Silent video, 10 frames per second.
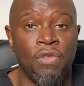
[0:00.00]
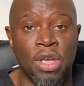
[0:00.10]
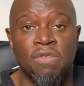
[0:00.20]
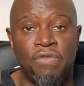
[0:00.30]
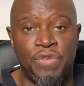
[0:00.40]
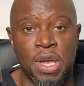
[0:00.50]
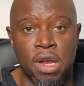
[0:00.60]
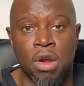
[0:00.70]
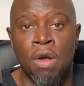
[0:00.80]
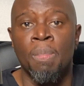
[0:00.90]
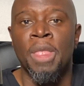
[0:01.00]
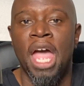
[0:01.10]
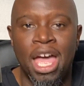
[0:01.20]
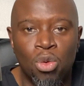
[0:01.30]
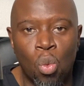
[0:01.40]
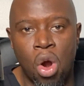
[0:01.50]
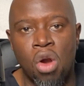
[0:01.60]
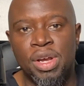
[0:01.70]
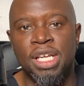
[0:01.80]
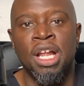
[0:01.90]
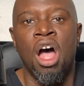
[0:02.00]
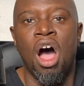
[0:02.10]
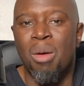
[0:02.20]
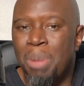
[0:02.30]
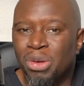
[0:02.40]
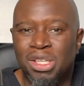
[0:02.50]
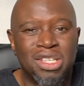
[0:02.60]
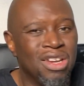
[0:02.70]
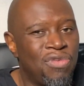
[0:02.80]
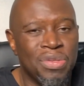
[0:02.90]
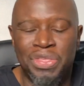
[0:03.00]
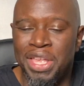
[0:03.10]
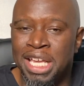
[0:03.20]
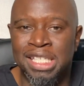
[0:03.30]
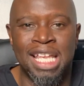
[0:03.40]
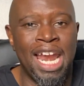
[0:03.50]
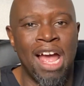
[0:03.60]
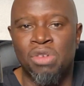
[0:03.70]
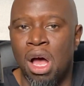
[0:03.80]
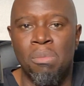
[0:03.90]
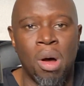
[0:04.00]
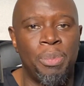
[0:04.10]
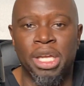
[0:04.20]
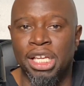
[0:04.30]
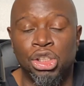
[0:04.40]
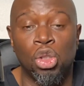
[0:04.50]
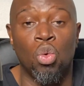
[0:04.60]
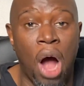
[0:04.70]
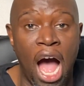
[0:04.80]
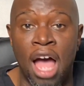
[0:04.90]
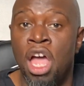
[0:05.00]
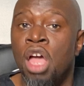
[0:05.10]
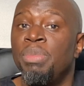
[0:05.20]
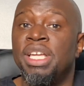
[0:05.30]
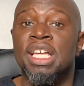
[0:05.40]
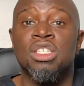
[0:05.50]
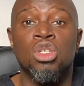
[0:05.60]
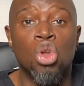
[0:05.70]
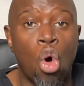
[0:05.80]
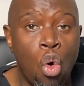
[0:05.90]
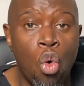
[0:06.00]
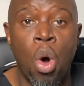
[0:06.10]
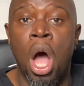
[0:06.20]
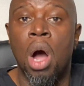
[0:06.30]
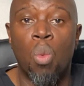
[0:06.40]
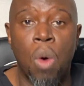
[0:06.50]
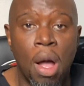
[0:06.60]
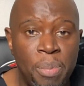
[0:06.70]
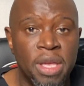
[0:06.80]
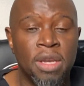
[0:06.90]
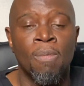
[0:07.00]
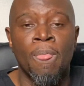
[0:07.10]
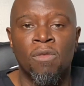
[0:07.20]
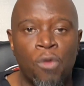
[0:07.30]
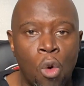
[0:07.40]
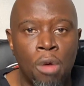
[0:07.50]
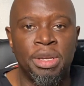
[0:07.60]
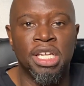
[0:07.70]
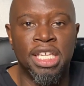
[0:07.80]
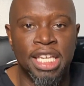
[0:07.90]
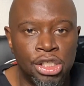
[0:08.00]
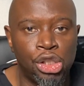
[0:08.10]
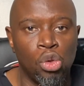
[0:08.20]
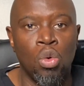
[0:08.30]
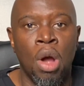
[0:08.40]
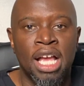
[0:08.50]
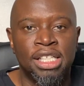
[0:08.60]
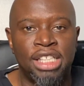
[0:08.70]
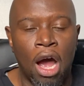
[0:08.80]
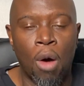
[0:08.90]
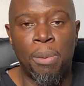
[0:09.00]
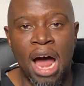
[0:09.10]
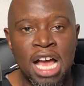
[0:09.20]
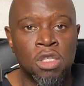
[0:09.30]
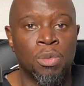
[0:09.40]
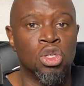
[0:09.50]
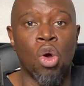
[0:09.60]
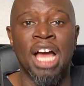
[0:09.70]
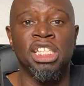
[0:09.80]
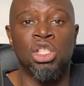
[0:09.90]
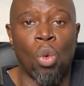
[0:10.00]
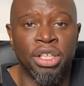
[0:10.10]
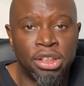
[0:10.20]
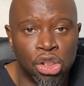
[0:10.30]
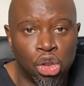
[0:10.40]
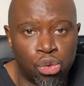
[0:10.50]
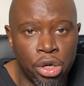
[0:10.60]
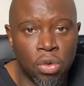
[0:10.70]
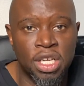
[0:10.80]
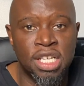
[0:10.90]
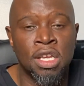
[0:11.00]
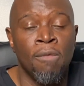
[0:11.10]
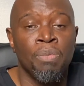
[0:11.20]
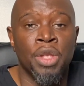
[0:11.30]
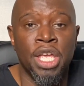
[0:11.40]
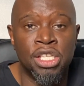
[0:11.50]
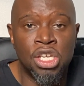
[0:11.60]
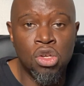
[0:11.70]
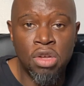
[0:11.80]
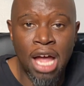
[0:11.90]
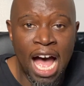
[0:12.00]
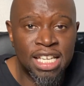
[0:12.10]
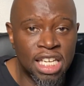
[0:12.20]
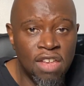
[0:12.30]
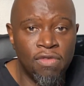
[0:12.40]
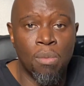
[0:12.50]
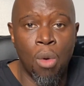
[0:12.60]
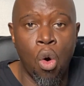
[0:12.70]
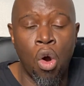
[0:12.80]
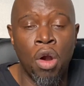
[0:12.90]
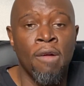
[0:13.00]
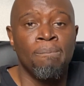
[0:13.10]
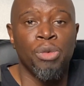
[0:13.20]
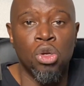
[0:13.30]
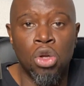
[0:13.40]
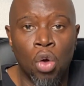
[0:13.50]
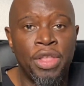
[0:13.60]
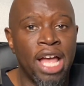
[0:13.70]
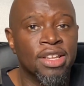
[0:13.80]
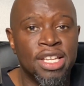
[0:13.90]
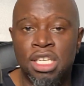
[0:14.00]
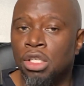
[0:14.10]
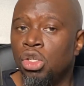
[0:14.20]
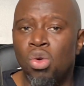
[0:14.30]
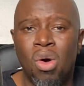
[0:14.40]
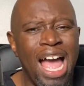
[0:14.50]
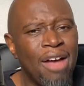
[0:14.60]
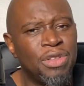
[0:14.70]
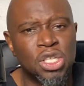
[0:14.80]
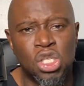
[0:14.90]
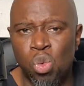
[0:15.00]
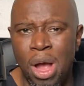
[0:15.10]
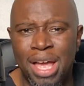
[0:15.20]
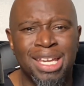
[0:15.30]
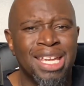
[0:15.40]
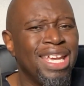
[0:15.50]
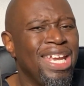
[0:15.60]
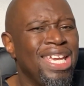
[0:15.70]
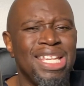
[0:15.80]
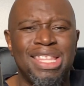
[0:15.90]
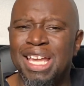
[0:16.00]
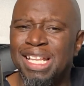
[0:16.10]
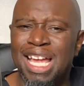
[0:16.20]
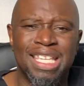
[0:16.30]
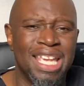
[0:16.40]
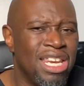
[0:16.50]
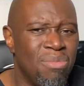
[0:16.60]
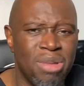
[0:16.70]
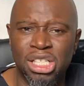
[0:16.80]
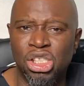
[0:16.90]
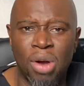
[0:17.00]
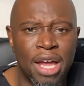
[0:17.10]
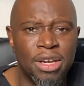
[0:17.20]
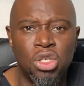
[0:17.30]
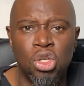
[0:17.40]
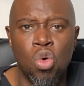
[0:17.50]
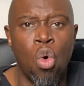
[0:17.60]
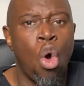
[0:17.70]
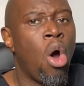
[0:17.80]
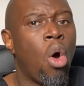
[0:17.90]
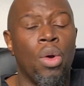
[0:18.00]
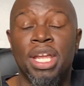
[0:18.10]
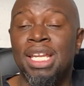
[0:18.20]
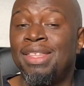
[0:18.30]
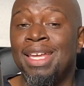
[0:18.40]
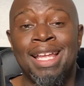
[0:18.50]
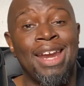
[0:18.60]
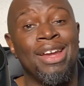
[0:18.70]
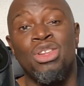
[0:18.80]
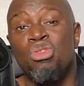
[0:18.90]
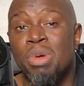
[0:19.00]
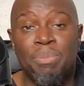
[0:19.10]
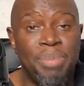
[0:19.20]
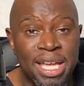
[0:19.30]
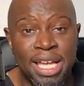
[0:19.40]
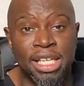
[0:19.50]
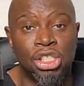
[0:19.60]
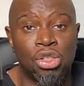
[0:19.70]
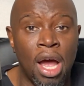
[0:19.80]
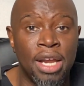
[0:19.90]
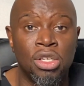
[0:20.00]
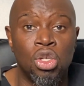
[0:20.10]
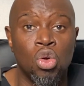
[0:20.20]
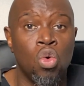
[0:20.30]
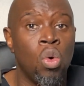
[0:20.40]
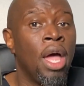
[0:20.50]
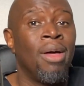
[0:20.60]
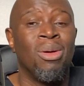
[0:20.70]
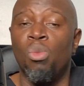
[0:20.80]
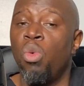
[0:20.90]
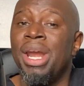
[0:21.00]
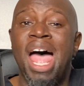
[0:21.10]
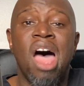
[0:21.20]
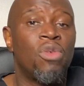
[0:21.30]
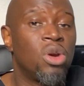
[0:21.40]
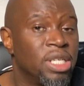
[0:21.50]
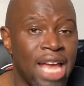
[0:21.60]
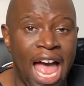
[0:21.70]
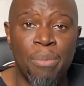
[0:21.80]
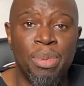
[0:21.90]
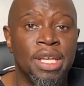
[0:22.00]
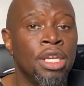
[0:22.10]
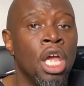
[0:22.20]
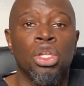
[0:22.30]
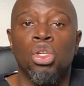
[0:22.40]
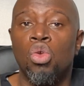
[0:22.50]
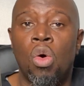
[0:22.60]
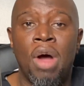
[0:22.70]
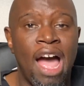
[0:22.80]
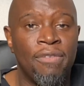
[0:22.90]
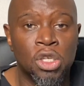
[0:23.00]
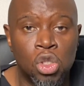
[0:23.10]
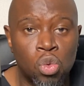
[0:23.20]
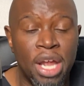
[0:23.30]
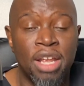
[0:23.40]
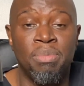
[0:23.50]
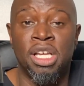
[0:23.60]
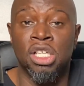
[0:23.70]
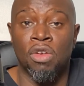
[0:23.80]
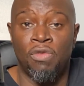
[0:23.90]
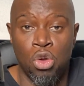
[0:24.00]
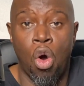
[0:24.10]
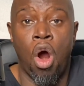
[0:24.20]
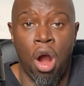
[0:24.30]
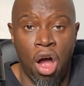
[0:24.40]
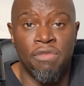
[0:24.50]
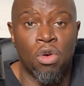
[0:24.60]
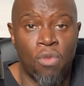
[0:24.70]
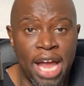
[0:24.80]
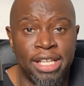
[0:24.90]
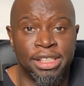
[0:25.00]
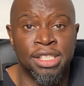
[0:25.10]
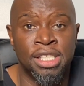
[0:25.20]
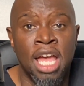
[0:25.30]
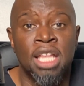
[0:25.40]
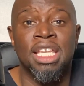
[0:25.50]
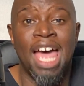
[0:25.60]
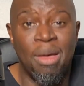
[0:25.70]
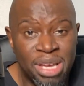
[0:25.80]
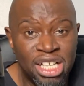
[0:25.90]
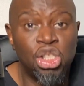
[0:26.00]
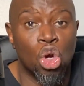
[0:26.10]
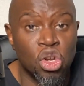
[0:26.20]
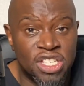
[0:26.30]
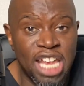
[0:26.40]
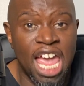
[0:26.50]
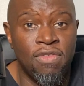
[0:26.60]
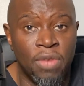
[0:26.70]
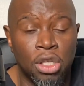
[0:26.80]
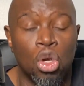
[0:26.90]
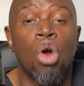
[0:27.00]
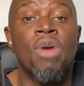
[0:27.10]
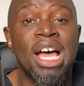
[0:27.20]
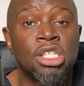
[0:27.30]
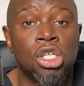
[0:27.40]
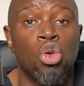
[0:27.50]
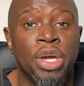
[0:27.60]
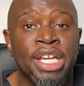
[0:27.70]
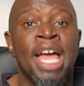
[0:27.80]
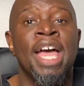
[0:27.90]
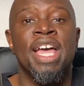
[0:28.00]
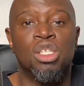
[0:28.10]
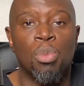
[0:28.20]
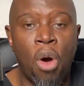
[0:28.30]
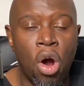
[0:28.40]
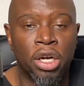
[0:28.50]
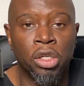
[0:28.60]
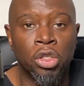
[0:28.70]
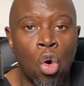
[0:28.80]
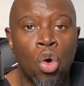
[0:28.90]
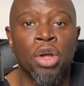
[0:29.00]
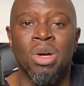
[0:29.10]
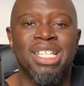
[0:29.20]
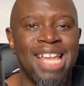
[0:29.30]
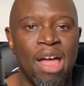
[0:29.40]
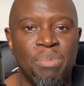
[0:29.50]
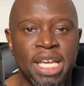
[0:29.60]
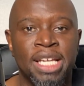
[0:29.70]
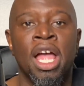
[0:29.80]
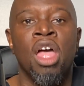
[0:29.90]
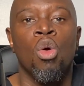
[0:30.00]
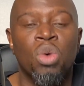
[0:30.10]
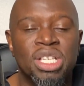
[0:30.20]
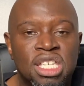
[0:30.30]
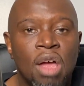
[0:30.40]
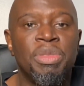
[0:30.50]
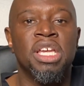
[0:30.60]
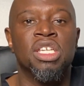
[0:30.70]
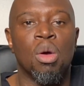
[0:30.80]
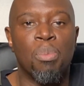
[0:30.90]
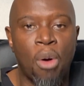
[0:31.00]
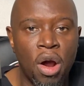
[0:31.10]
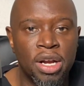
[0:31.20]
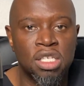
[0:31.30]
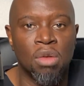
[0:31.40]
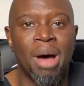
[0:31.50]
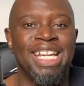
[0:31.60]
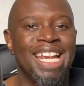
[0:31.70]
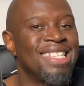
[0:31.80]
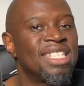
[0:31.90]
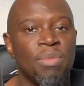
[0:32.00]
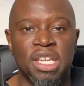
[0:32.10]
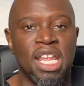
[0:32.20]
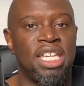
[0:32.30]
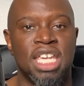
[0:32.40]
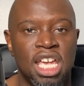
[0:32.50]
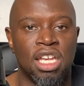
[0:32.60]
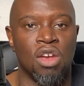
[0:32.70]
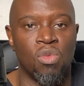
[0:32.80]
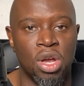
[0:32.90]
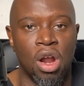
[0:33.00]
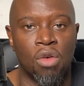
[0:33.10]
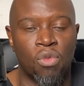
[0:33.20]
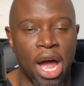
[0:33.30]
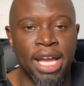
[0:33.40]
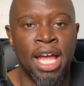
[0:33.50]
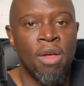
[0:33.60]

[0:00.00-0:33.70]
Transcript: in fear and worried about the different things that have come up against you. Why? Because no weapon formed against you shall prosper. So I just wanted to drill this into you guys even more. You know that, listen, you don't have to sweat anything that the enemy is trying to do or anything that a human being is trying to do whatever is happening, you don't have to sweat it because if you are of the righteous, then that means you're saving, you're rescuing is a part of the Lord. And what does that mean? When something is a part of somebody, that's something they can't get rid of, right?